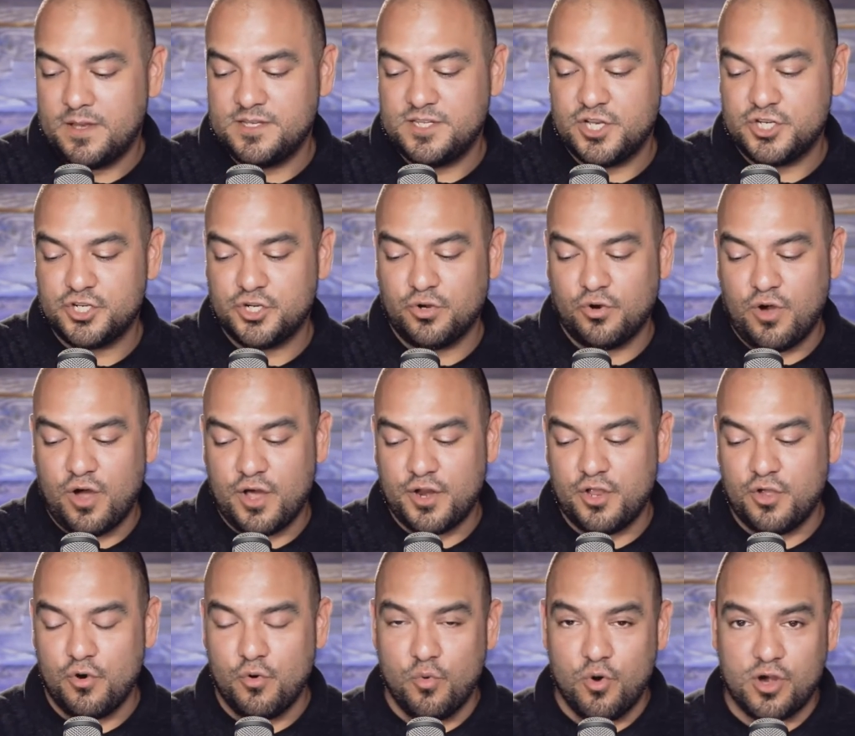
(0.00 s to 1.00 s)
digital
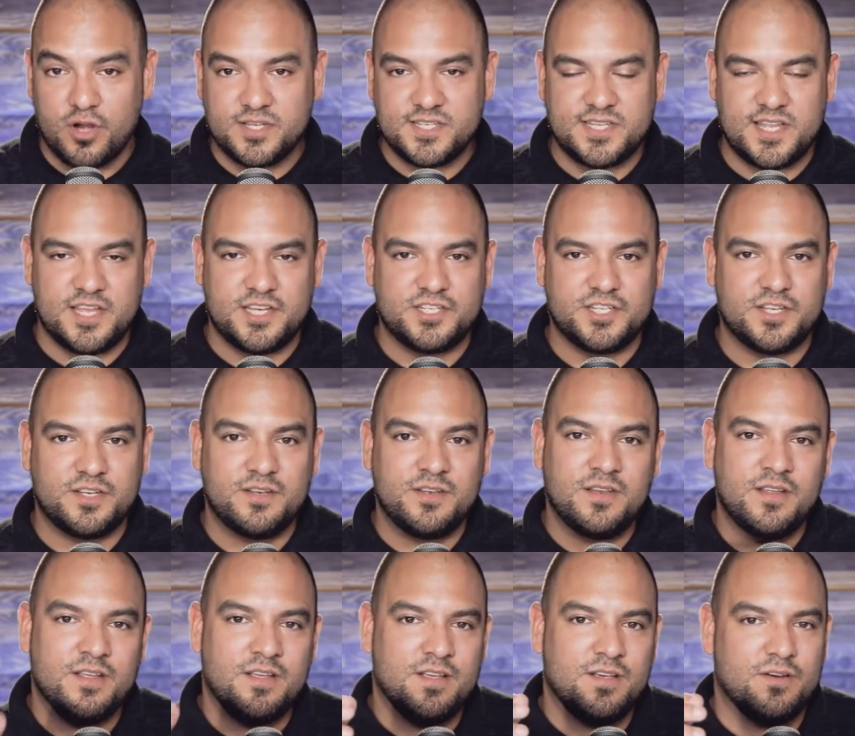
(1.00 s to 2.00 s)
audio workstation,
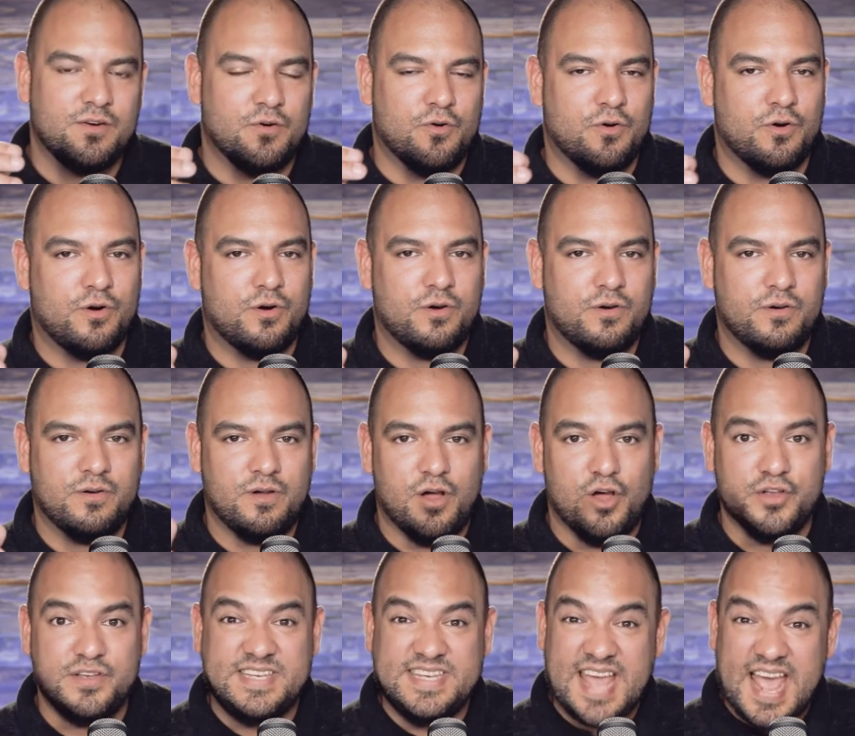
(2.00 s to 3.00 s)
or
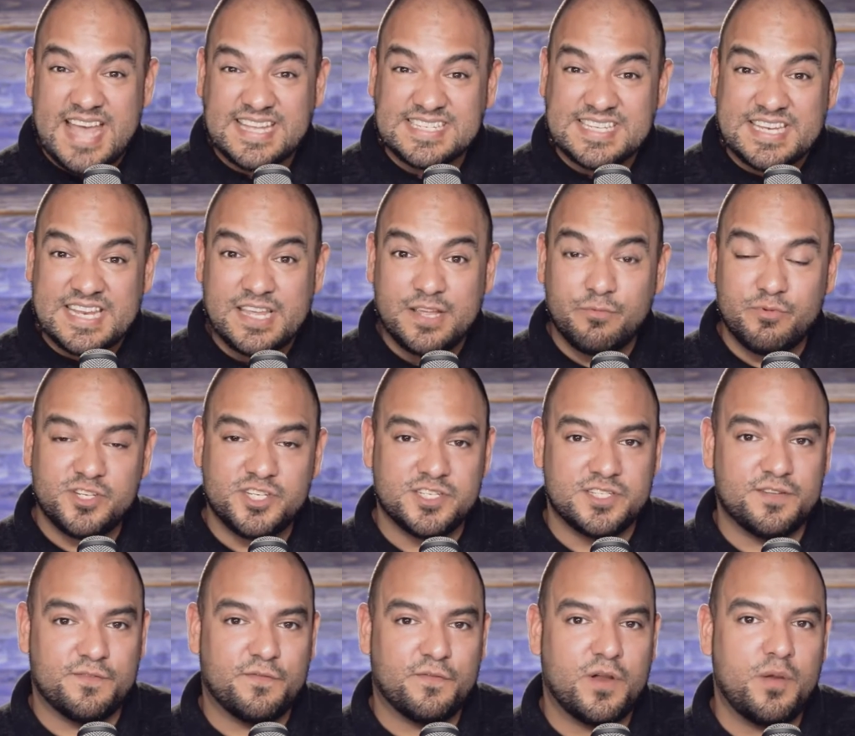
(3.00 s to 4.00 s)
Audacity, which
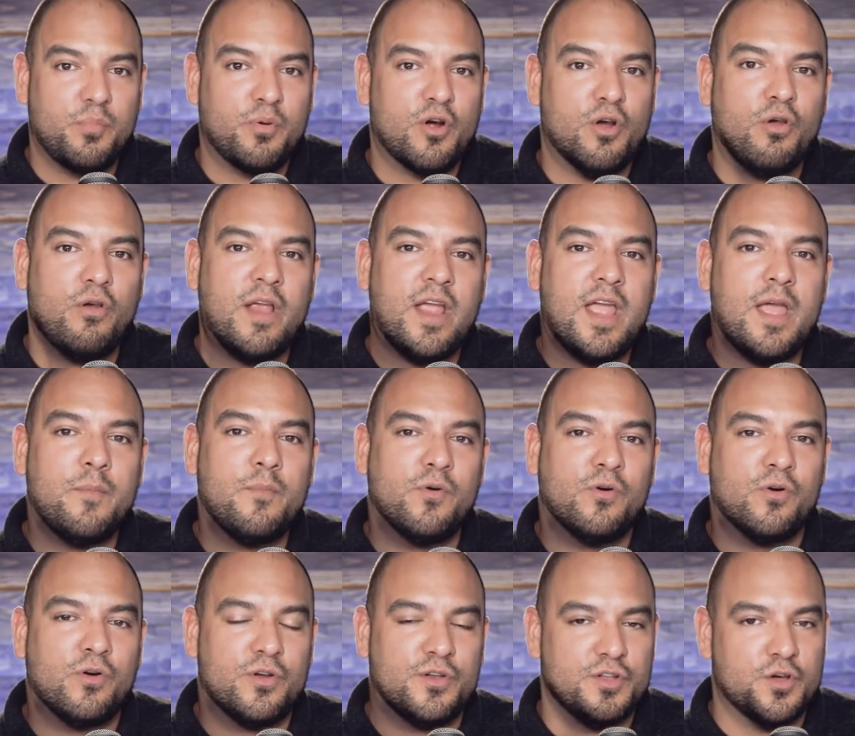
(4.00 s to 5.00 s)
is a free program,
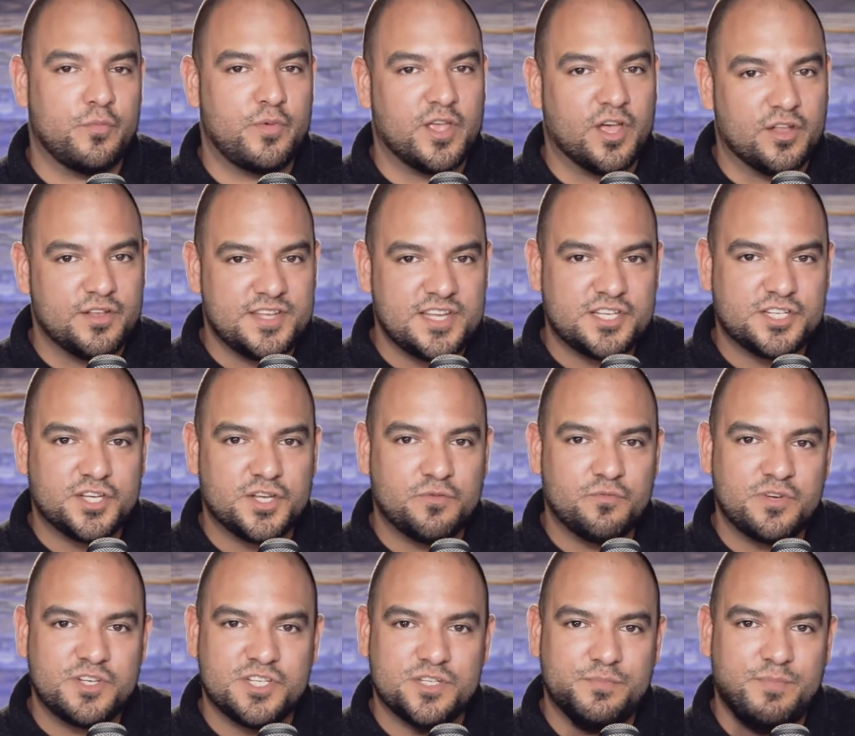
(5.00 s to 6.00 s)
or Adobe Audition,
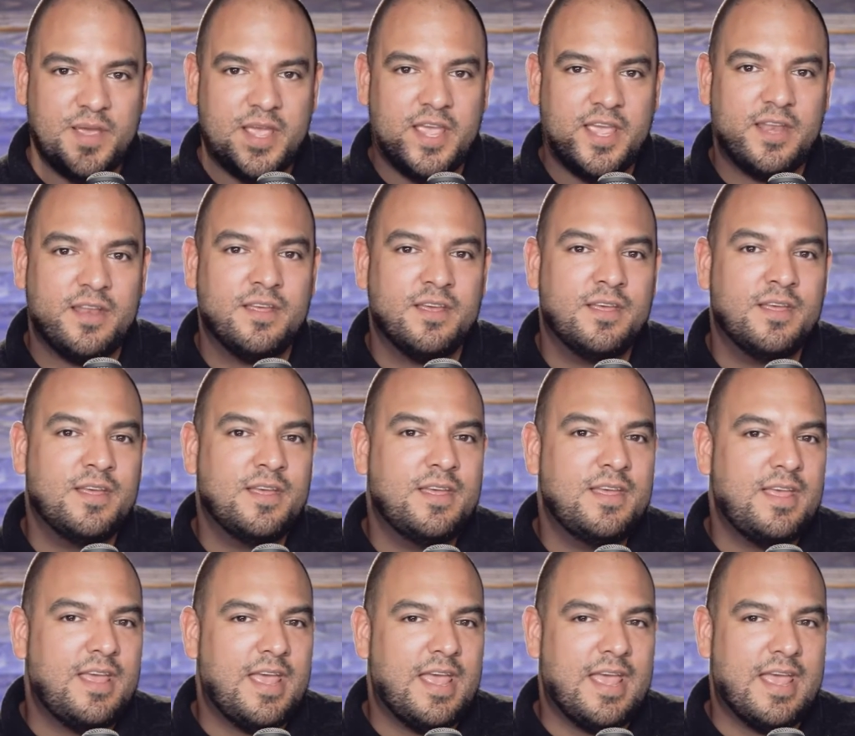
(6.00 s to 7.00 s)
which is paid,
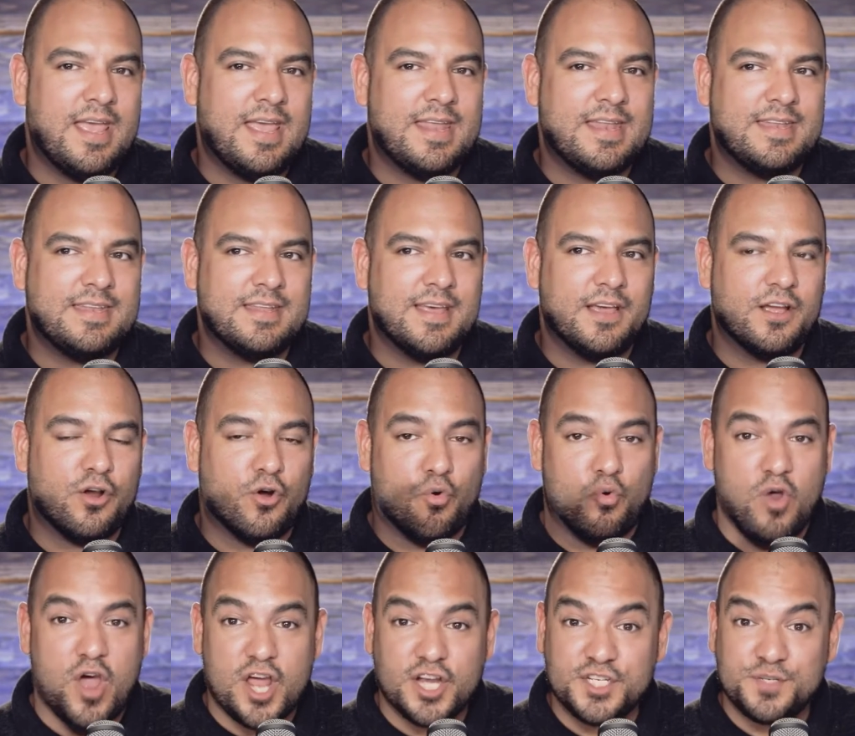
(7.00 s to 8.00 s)
and
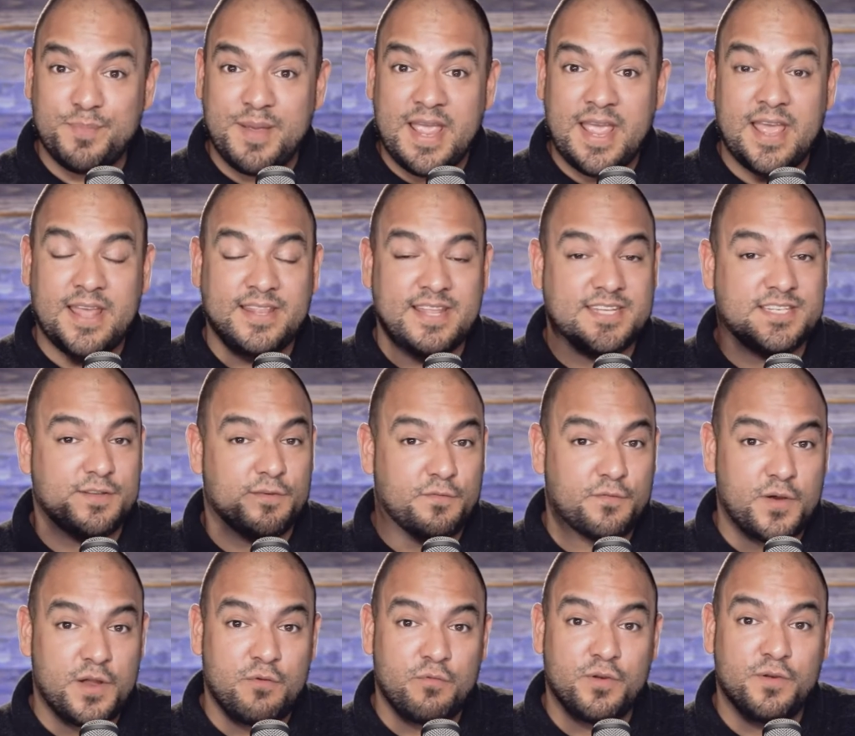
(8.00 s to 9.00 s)
GarageBand, that's a
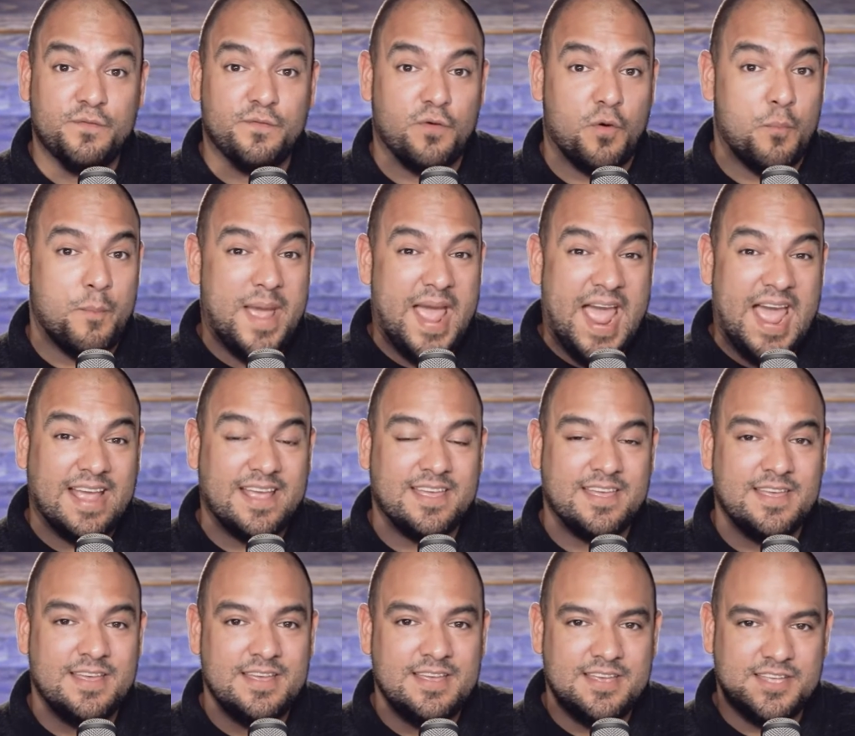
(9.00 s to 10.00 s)
free one for Mac.